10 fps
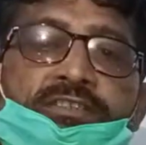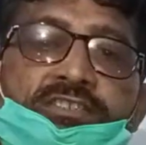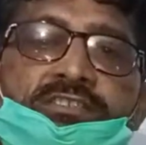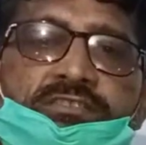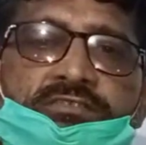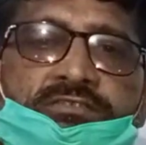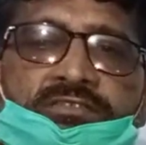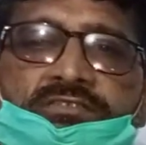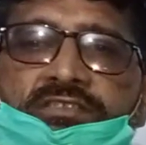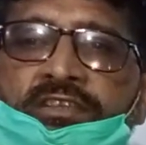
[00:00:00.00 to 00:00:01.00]

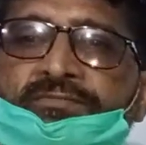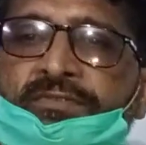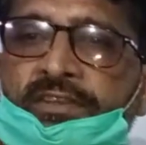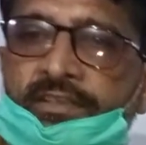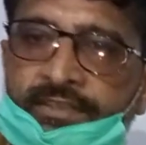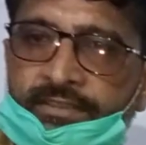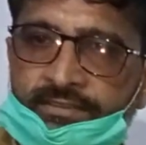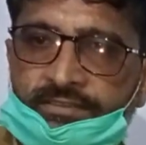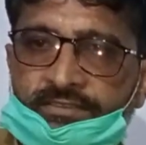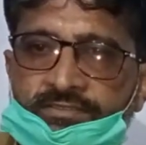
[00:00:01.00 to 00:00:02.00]
teachers and for
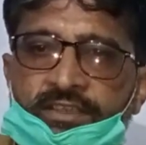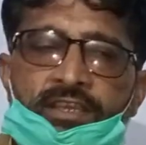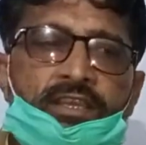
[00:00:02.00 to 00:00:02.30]
learners.